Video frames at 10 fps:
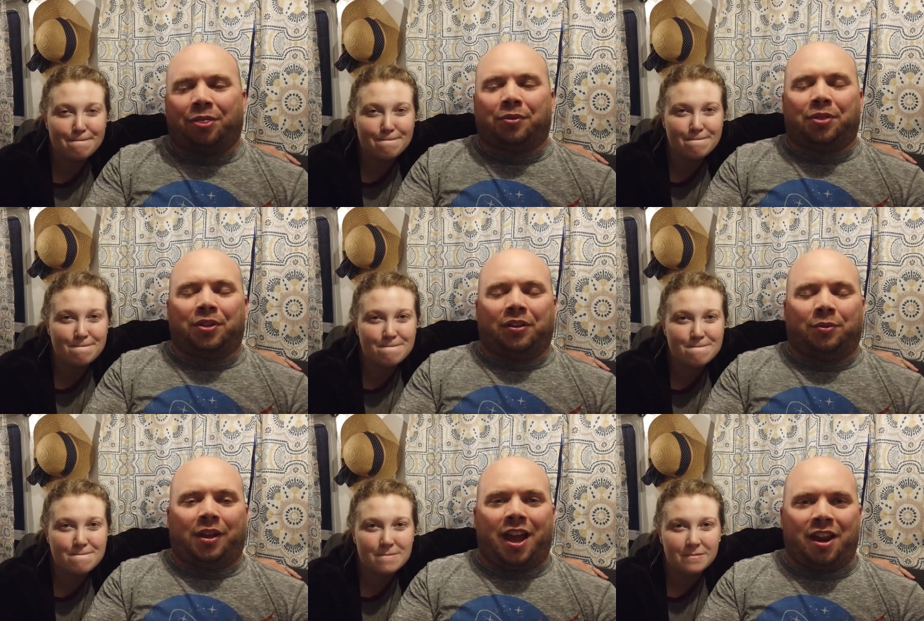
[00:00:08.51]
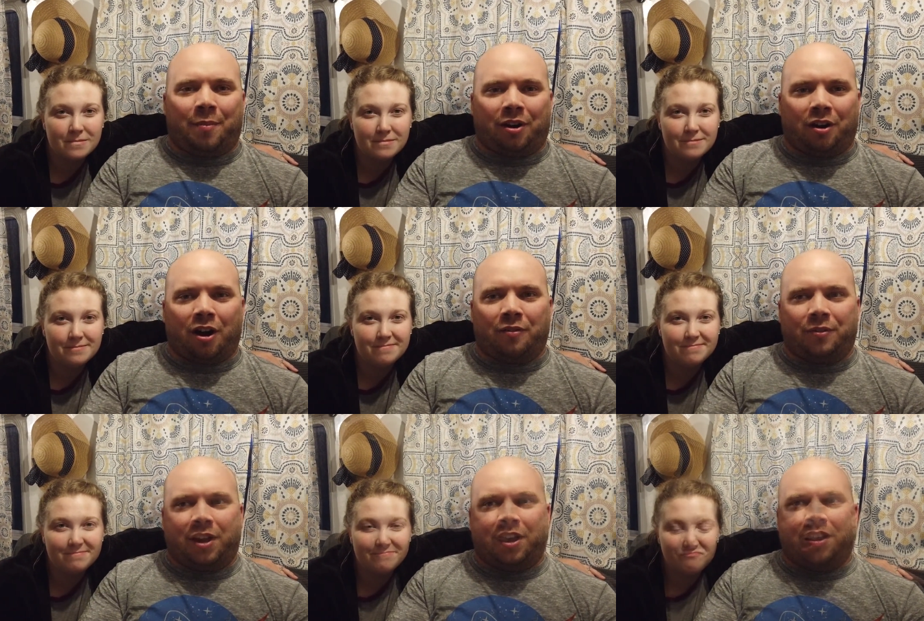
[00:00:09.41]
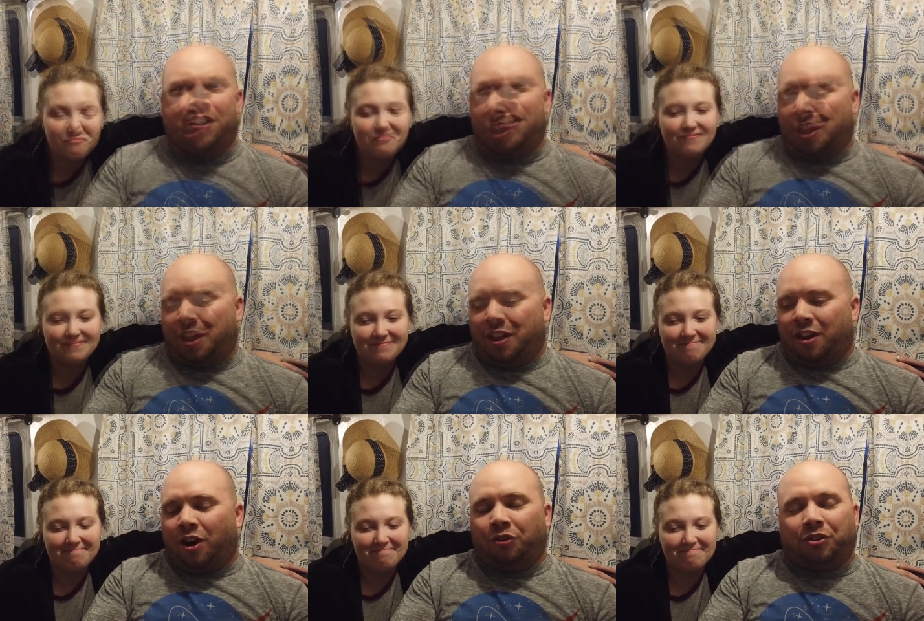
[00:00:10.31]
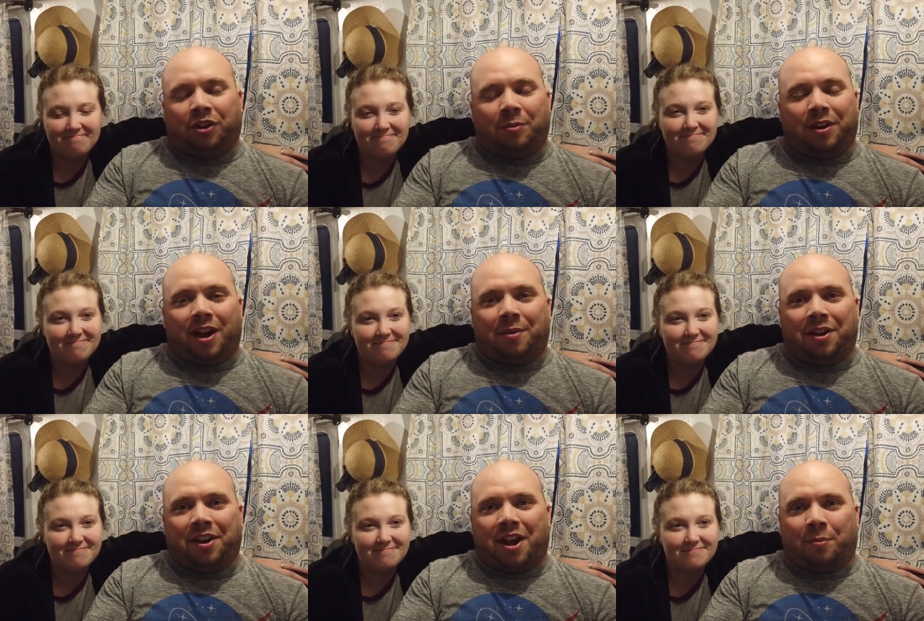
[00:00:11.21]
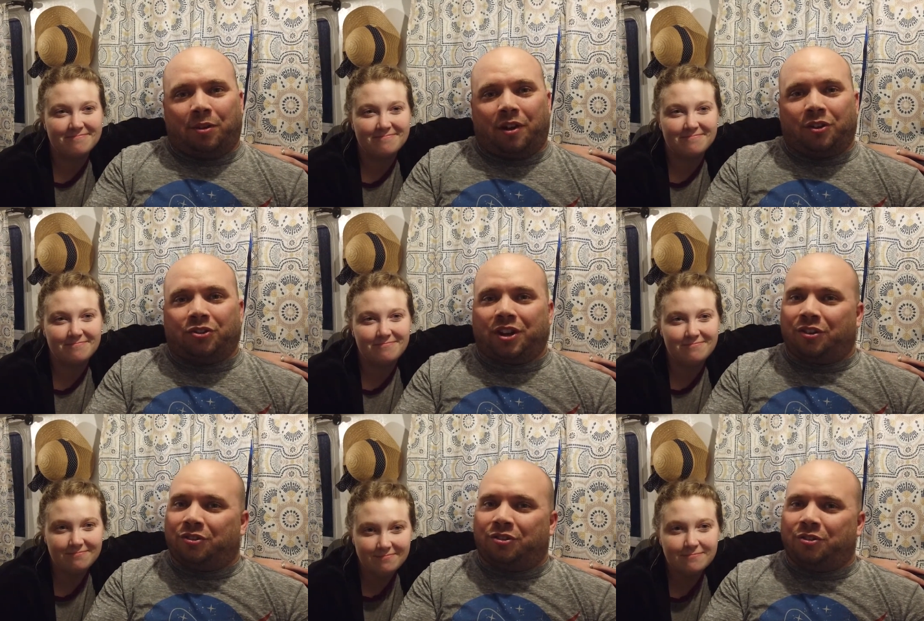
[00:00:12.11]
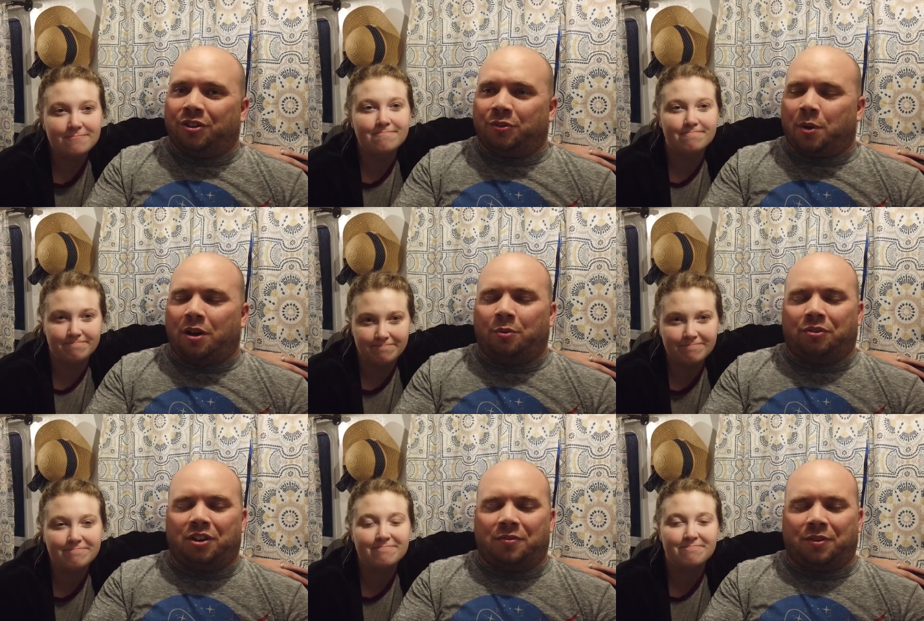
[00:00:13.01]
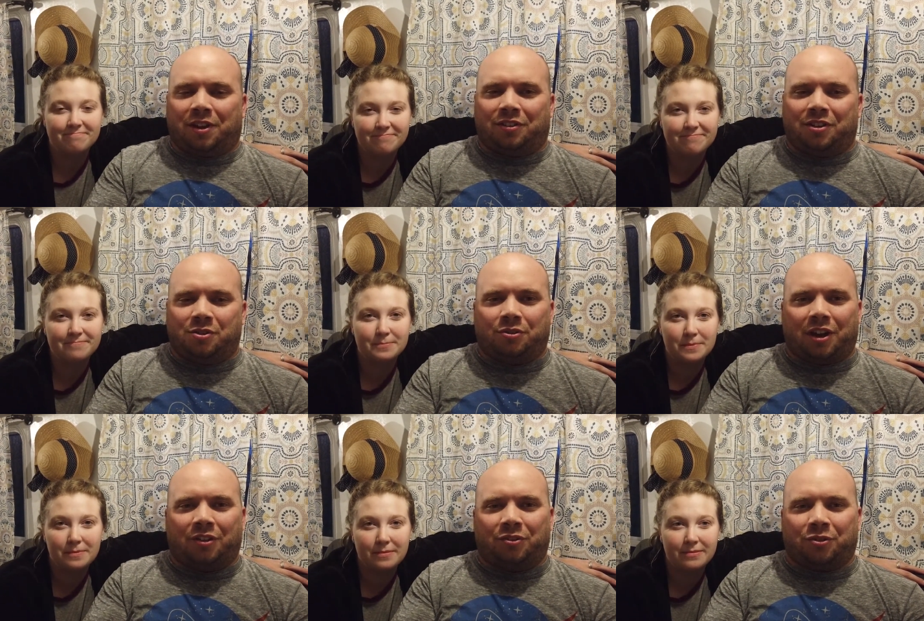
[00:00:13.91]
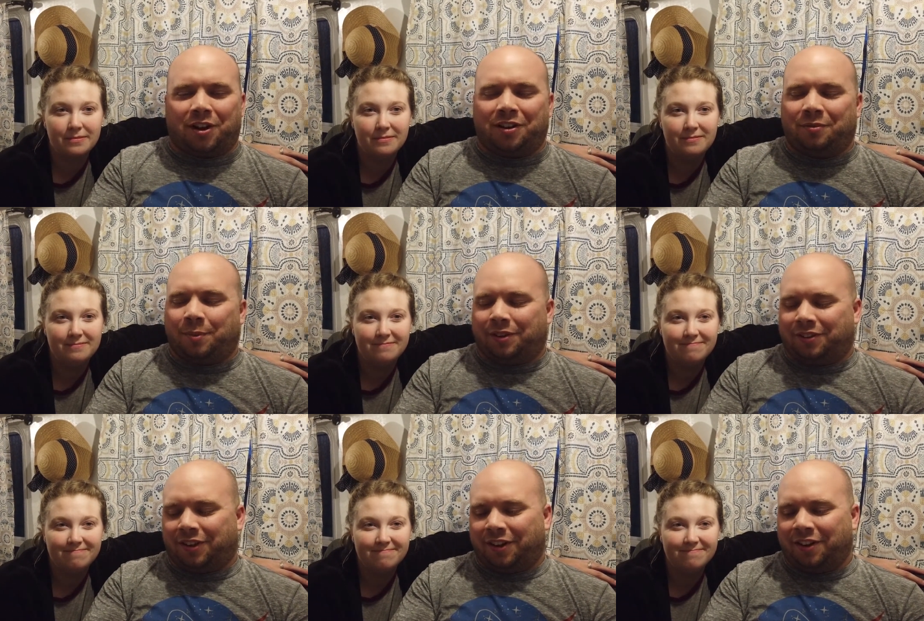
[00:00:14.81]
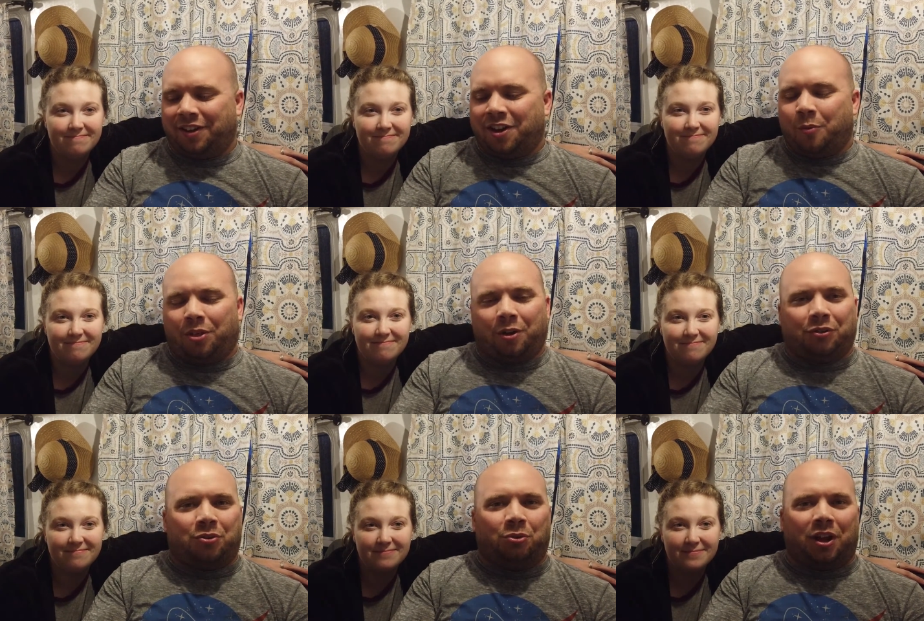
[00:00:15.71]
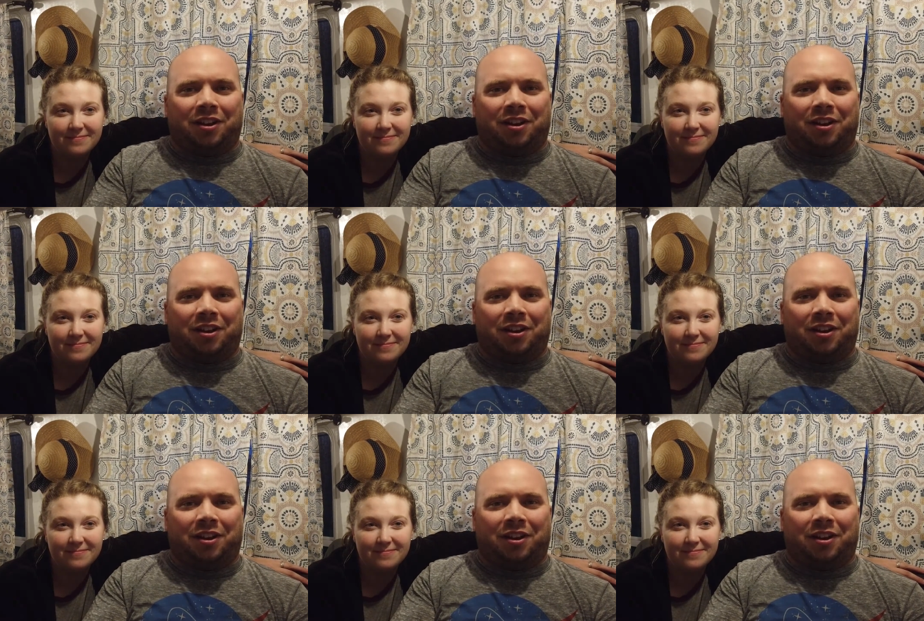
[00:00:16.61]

Speaker 1: and three things we hate about our R V. We are also going to be nominating a couple other channels to do it as well. We'll see if it continues on the trend, but uh, that was a cool